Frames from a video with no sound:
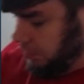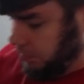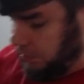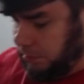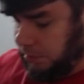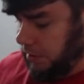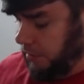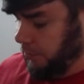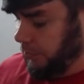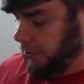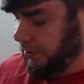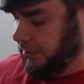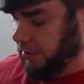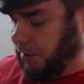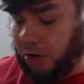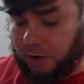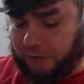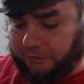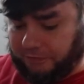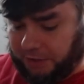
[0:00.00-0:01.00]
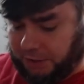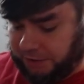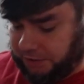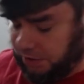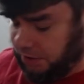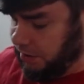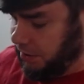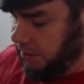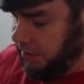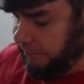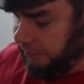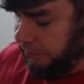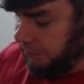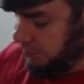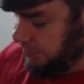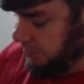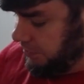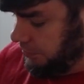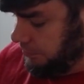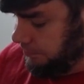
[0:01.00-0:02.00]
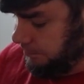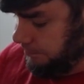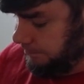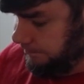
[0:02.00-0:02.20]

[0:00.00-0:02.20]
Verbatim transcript: I played. Oh, I forgot to connive also.